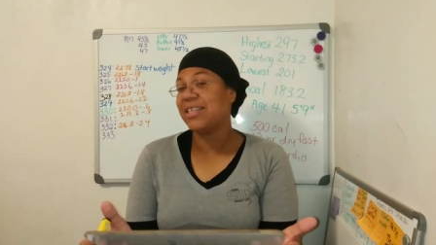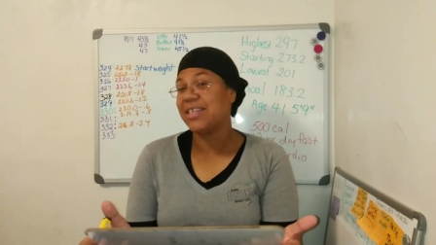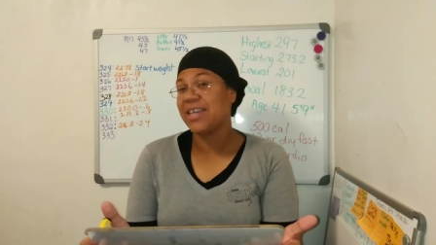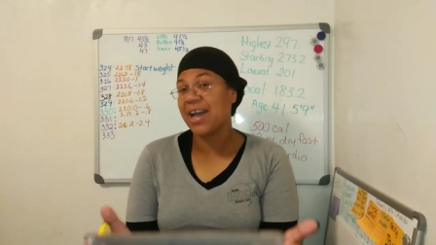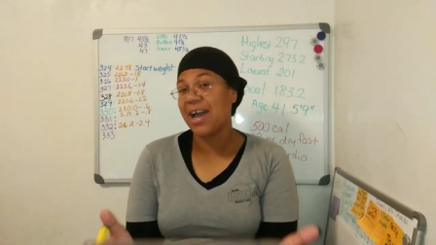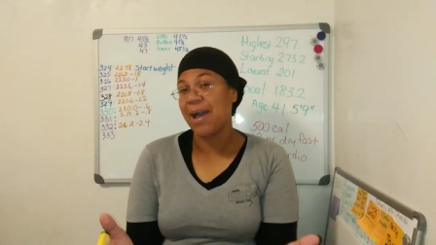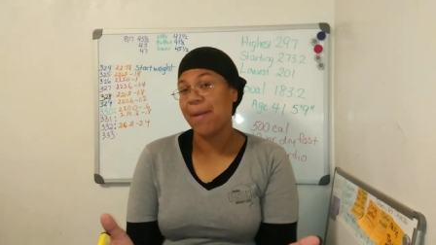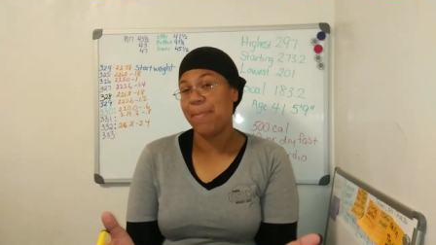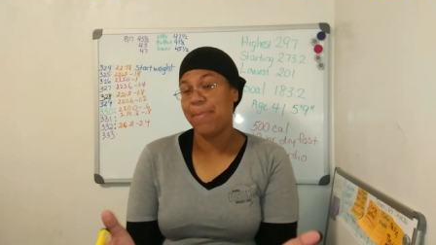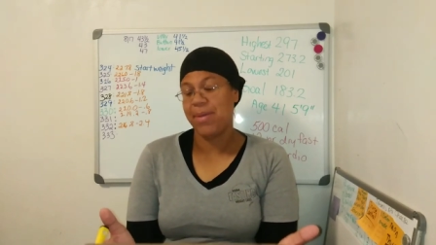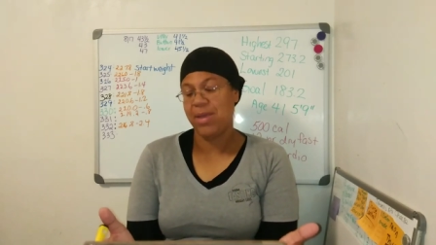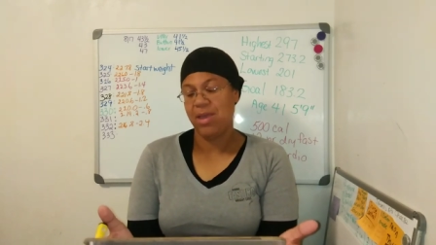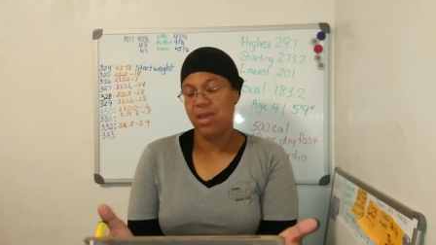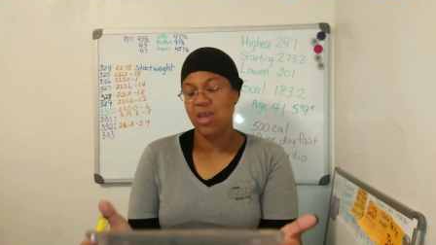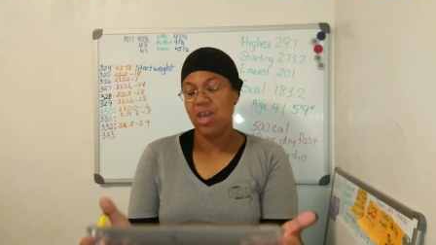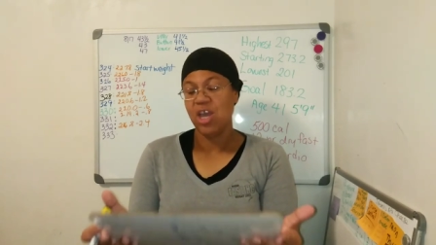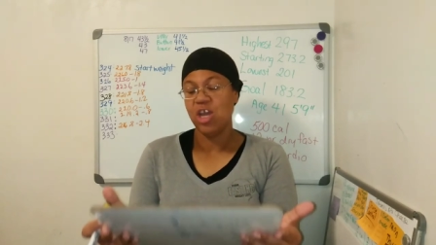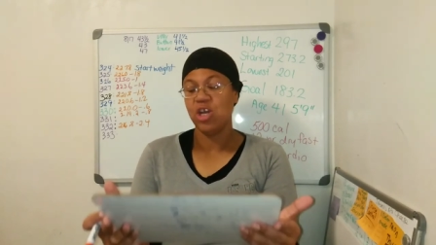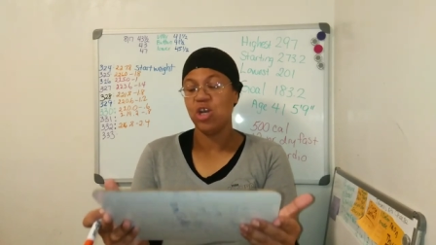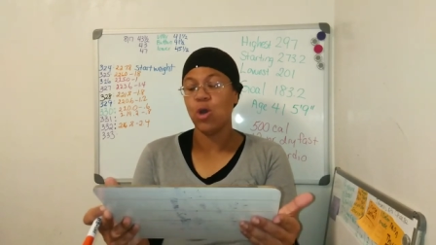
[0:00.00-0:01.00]
top.
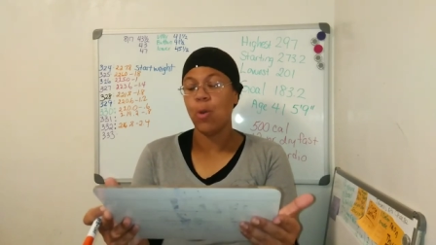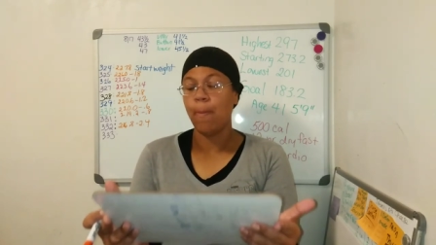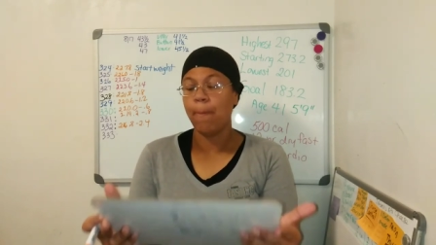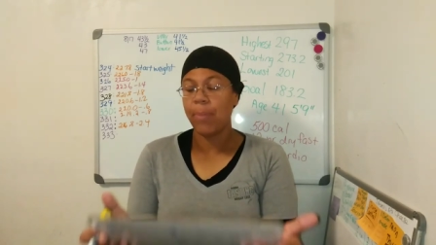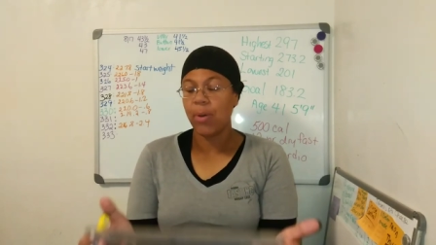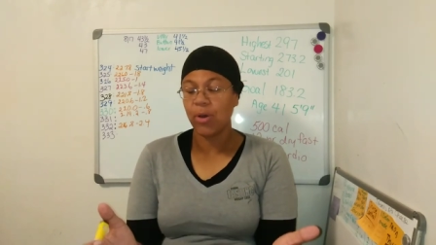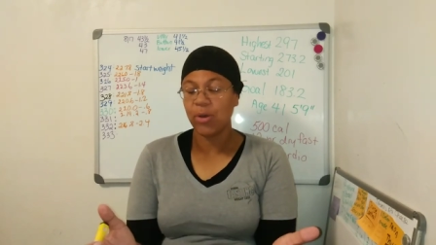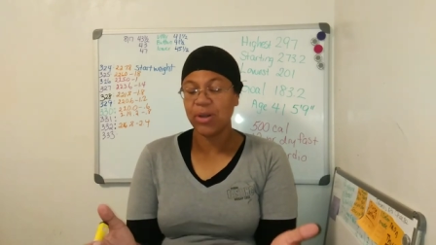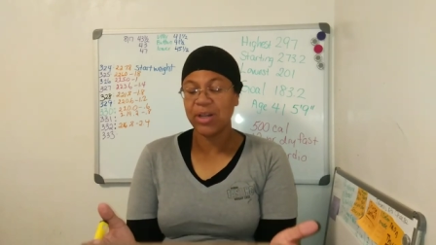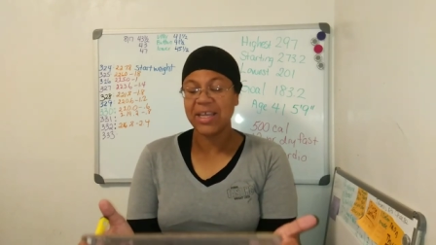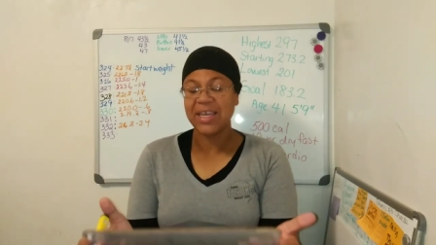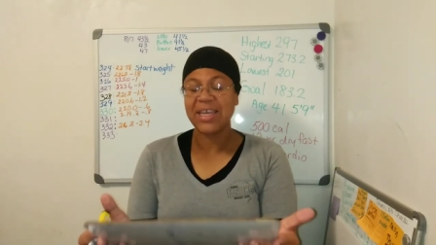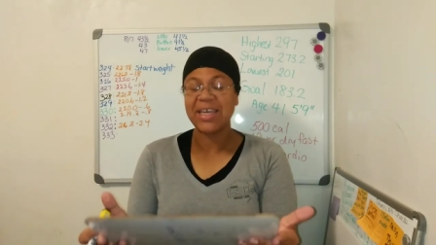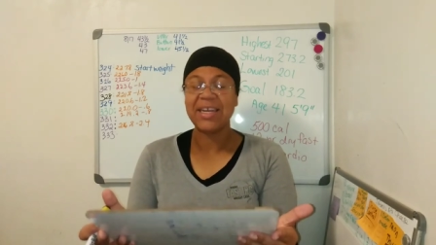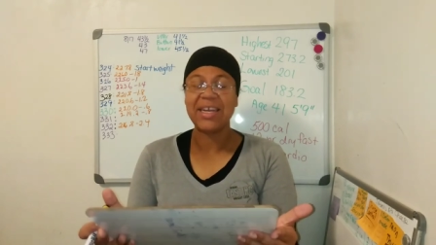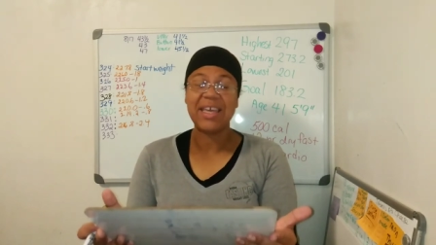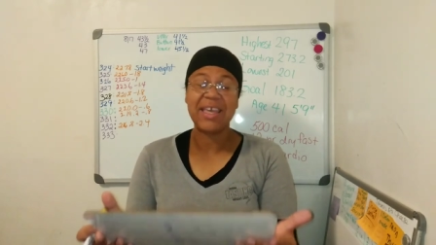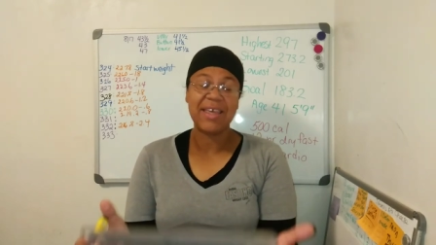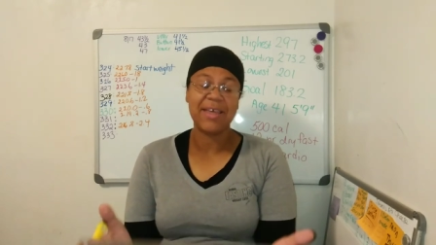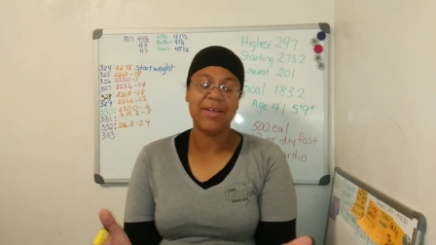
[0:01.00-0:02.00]

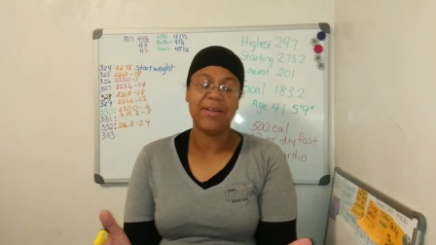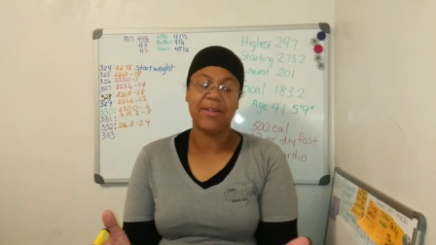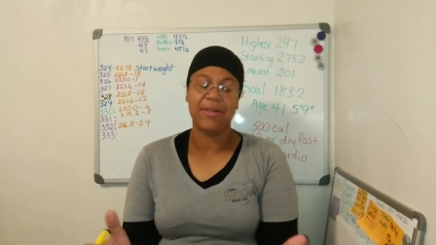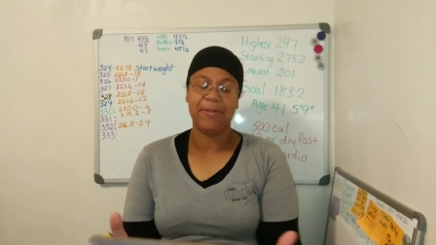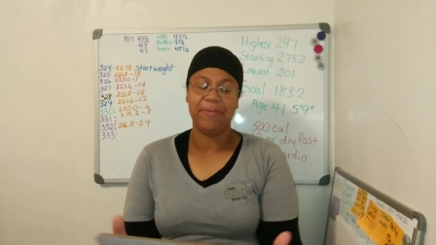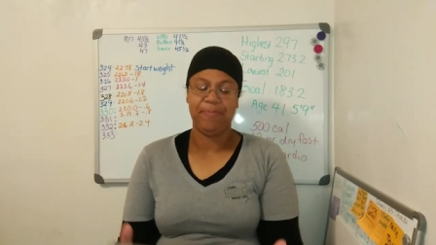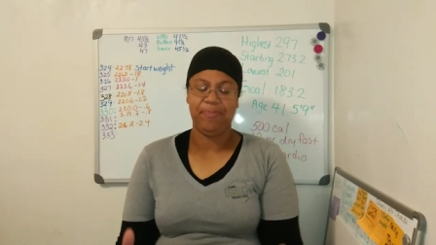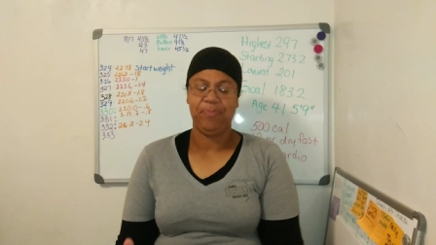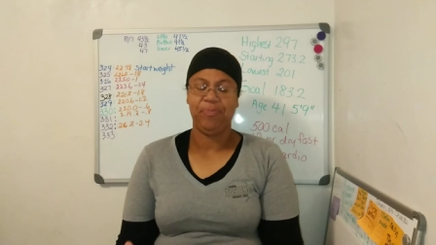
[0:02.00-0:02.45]
Napoleon Hill.